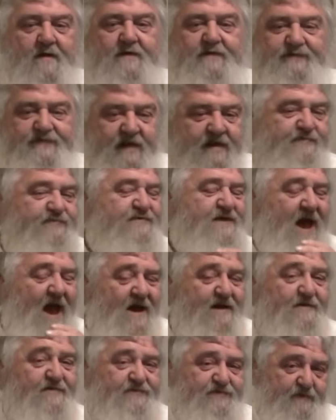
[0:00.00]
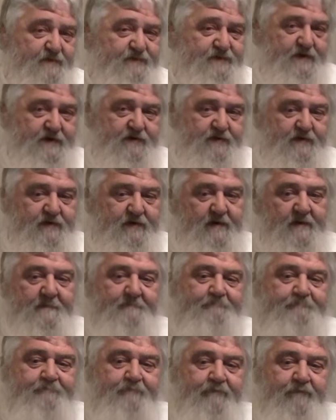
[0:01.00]
seems kind of subdued.
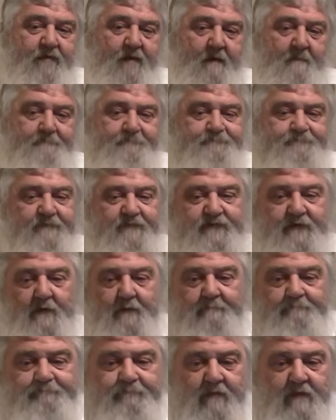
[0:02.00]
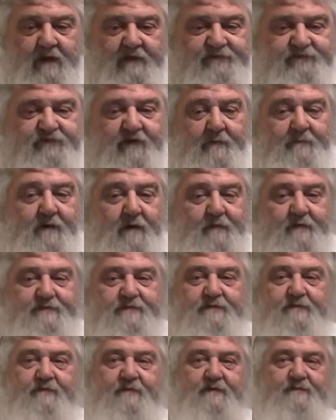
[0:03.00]
So let's jump over
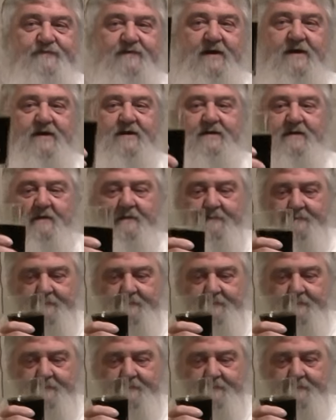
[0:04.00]
to the 15.